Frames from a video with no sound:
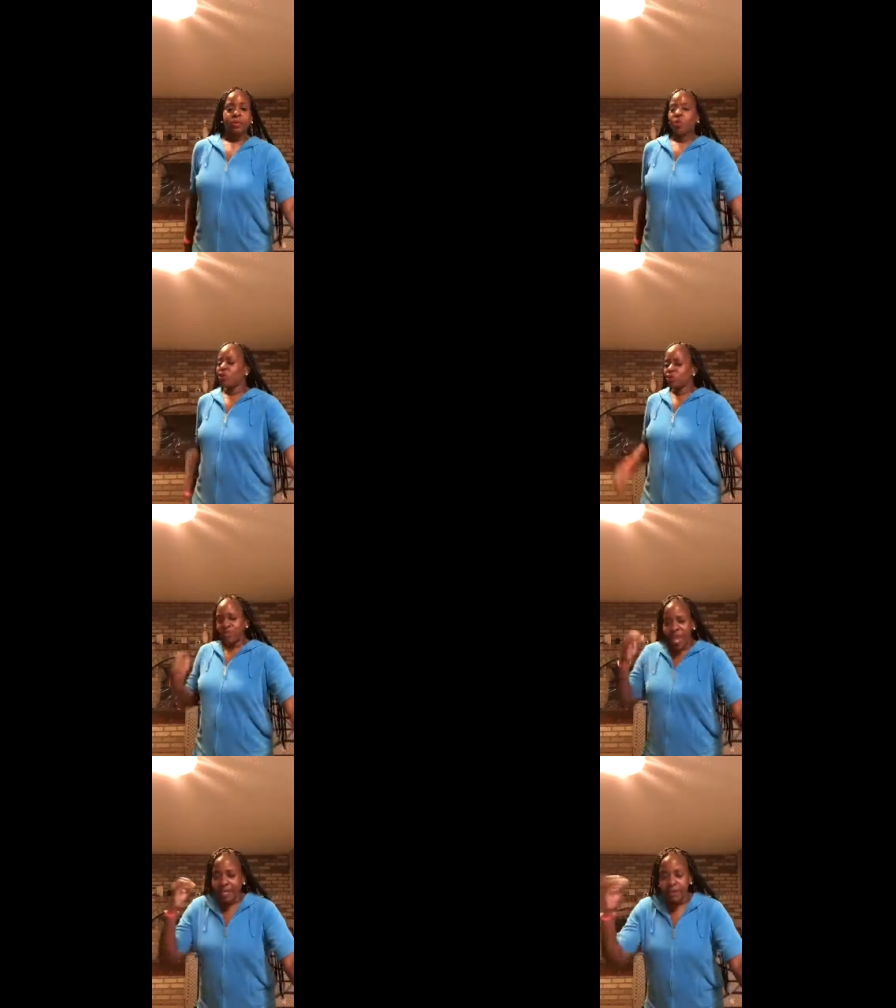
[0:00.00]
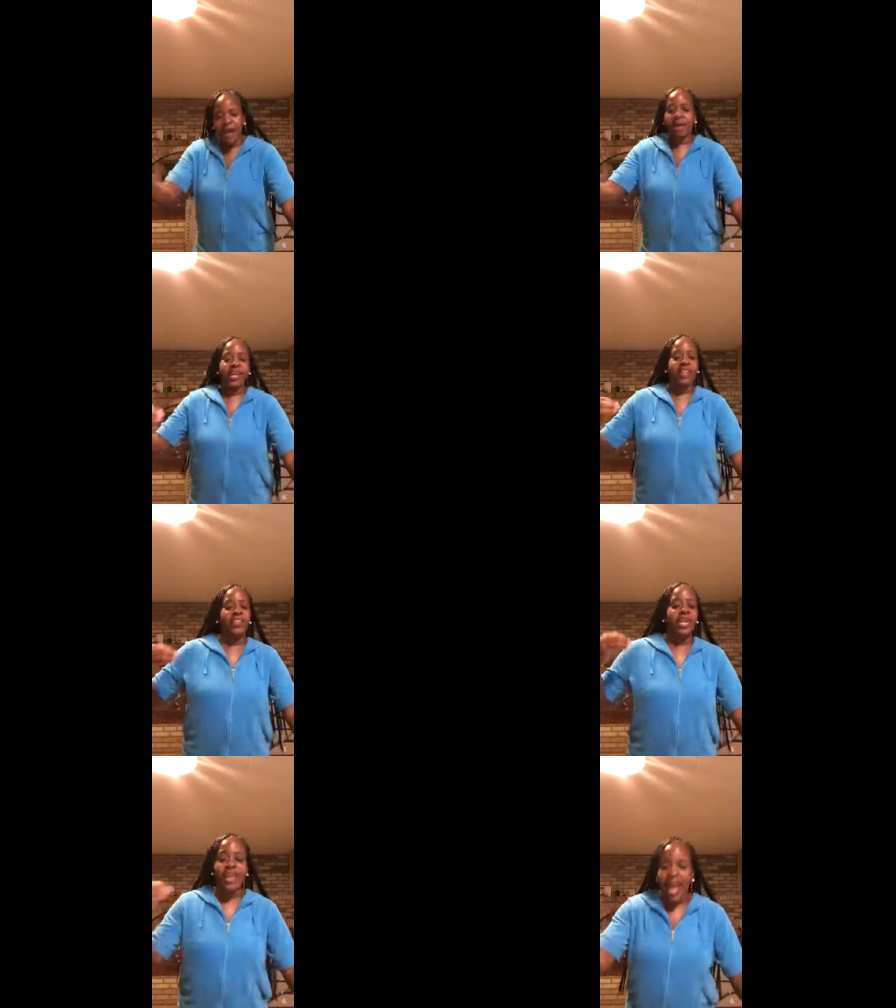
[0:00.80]
When you think about it, in
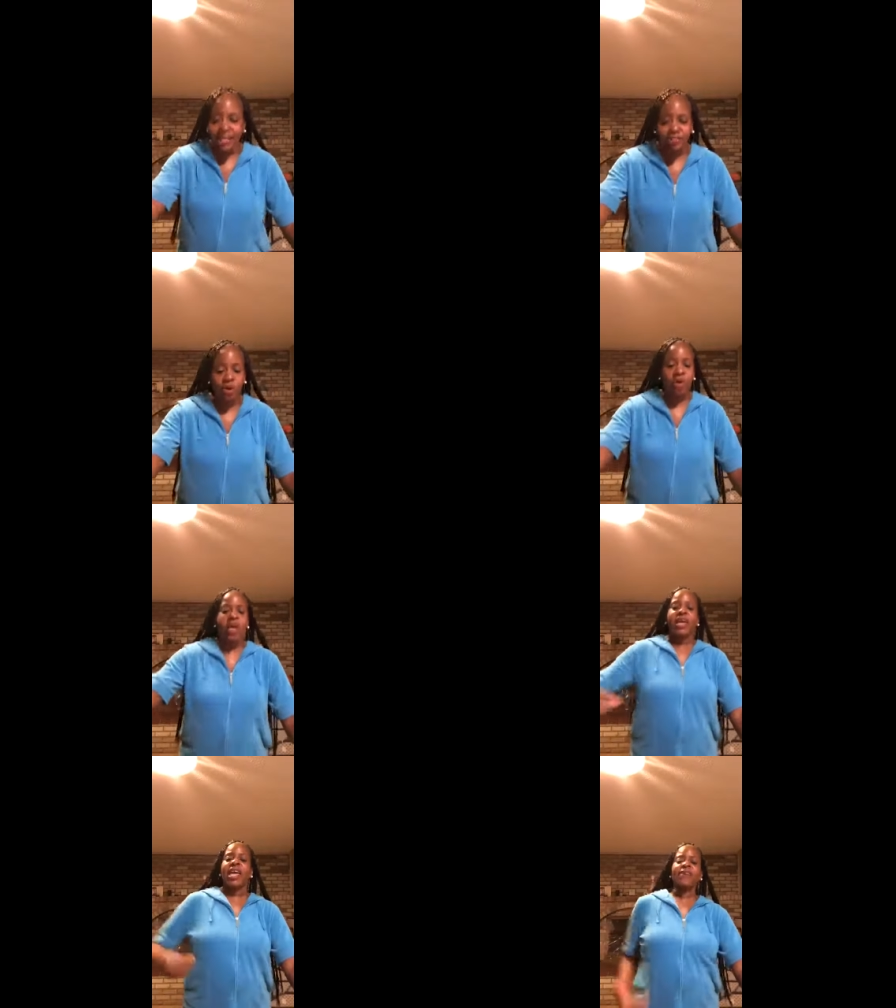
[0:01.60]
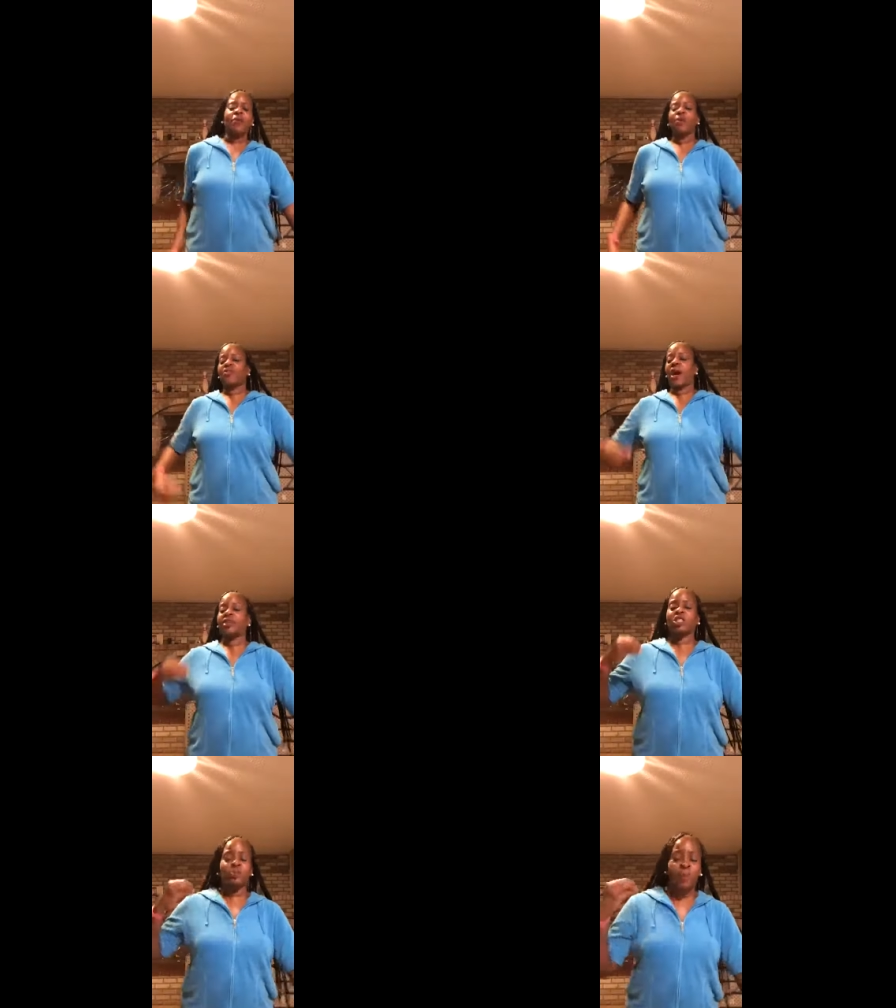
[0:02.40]
the natural, even with
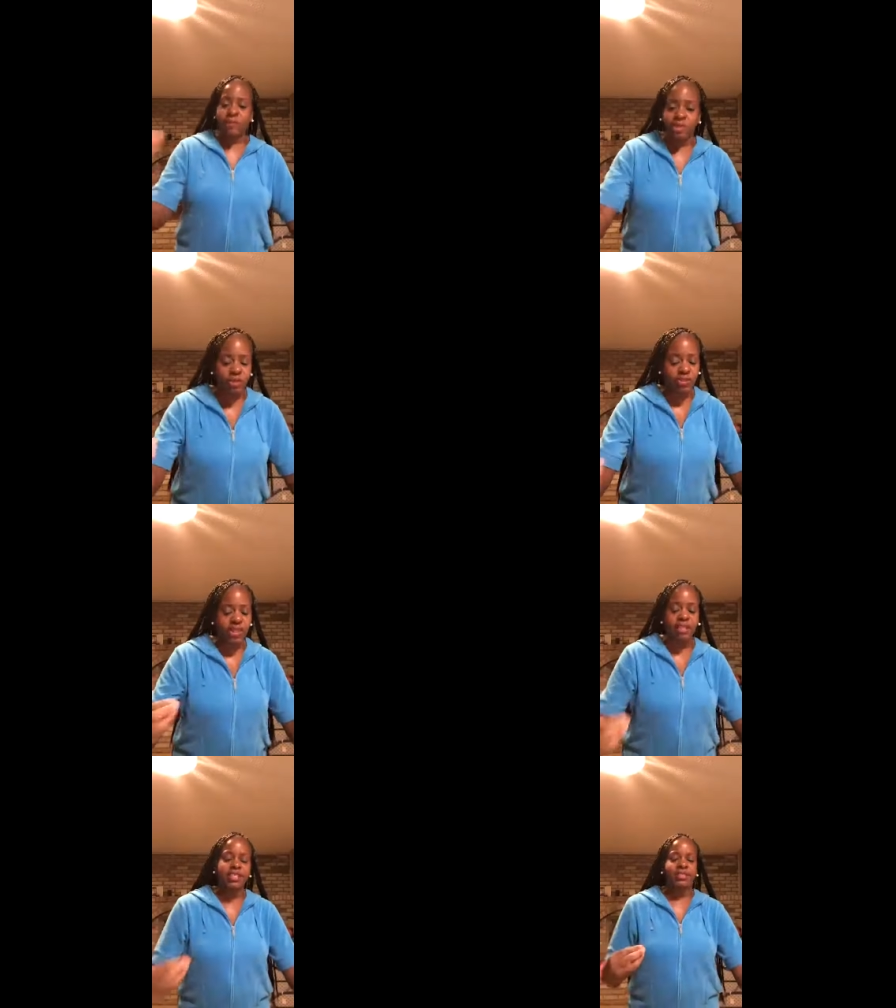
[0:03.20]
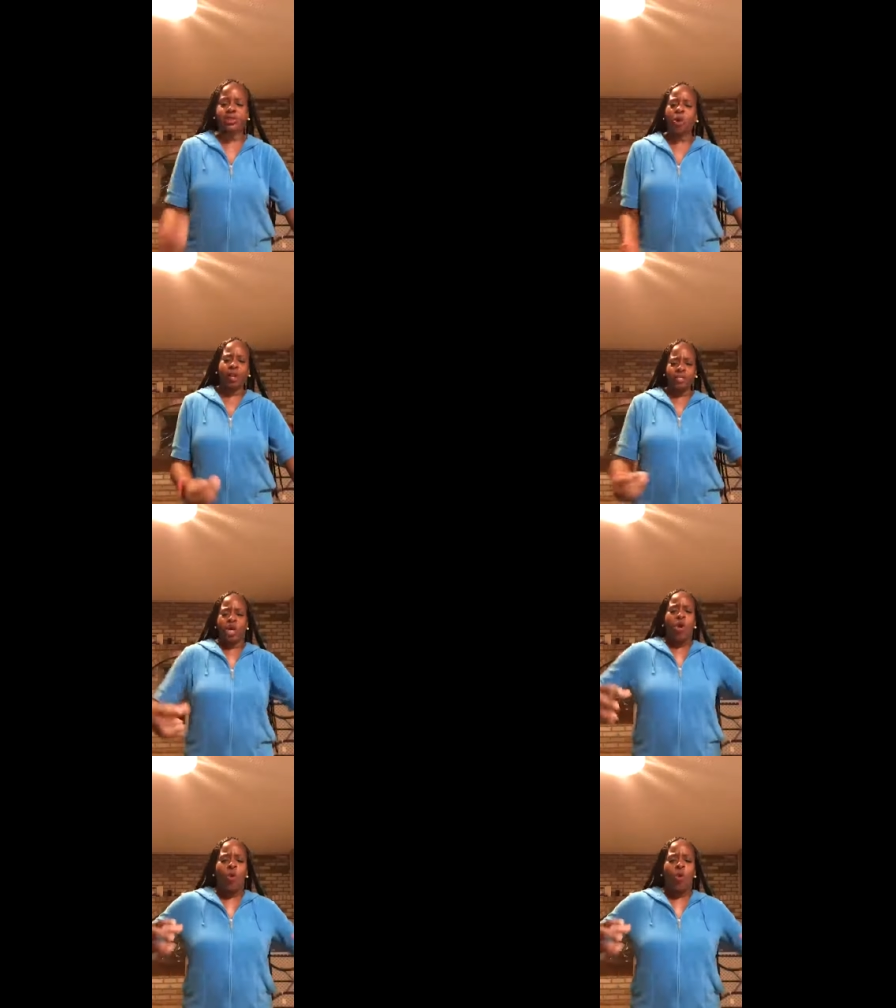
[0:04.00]
our spiritual sons and daughters,